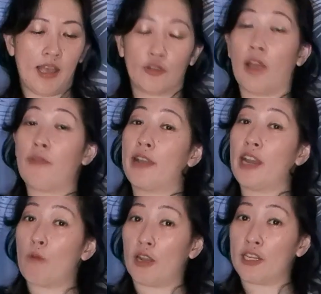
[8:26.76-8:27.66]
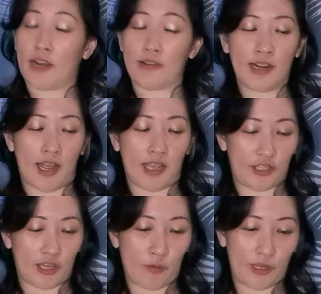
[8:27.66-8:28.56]
So I've already washed out the glass
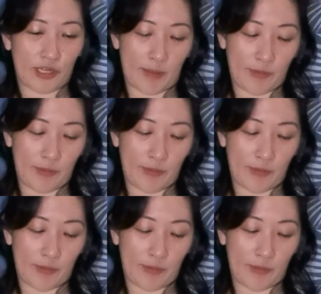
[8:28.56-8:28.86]
jar which I'm